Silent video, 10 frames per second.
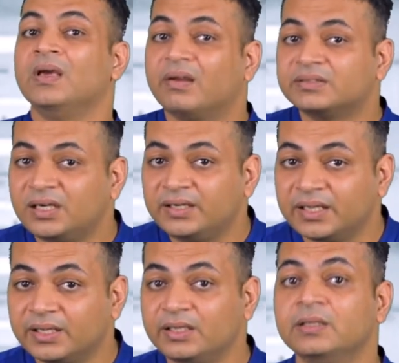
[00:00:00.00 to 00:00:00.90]

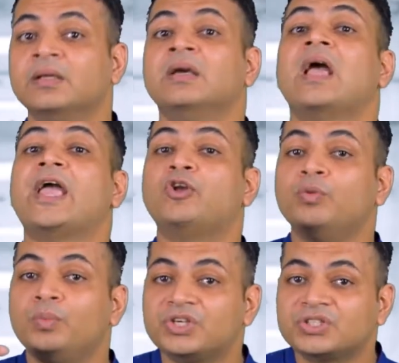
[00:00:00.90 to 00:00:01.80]
resulting in
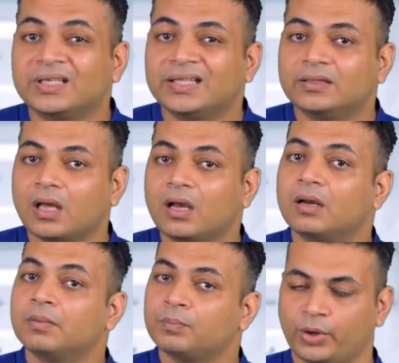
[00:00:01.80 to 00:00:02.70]
accumulation in the
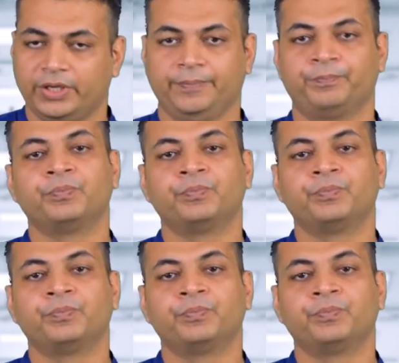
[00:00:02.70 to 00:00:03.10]
body.